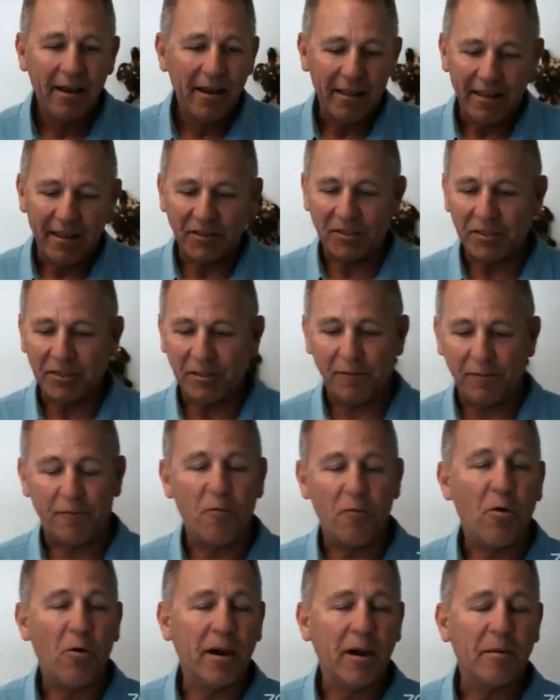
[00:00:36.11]
this is a
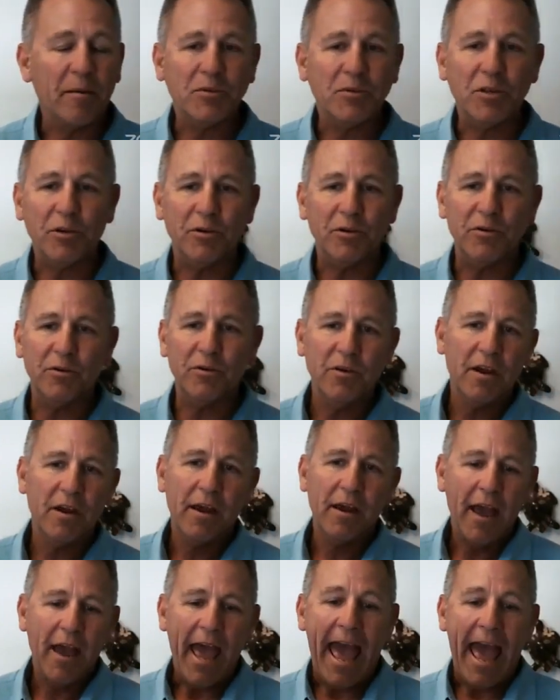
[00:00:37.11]
forum to
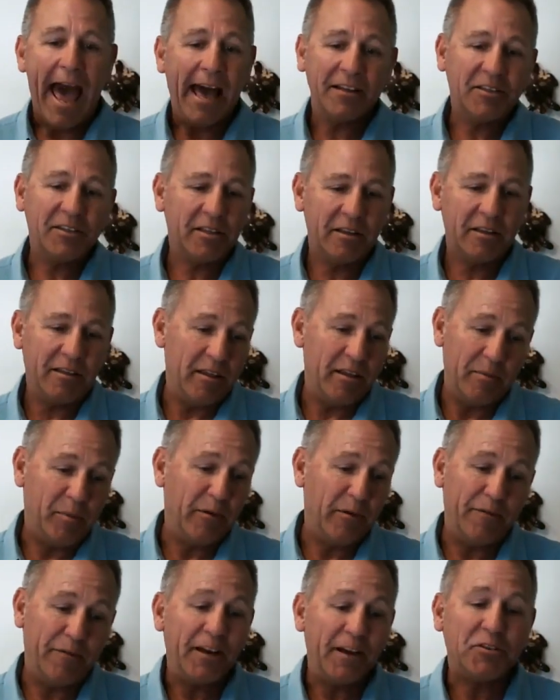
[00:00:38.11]
ask the
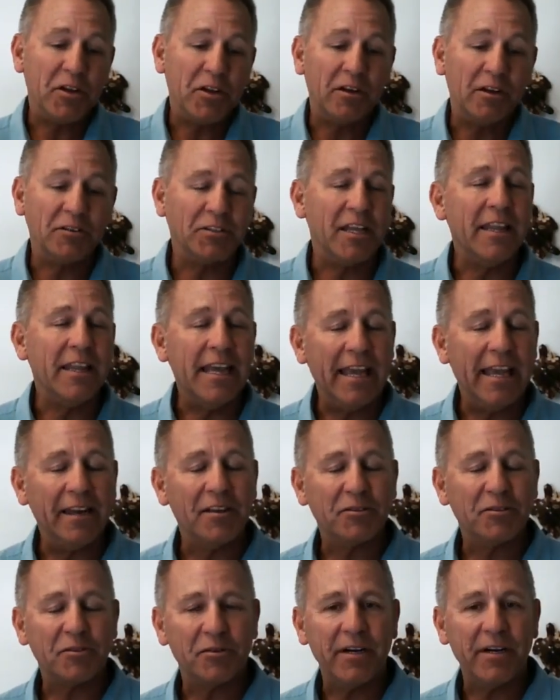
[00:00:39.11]
professionals in the
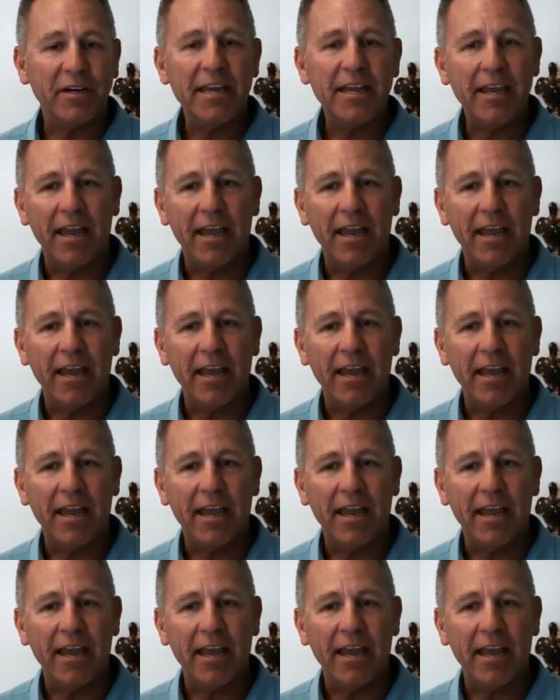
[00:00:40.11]
industry.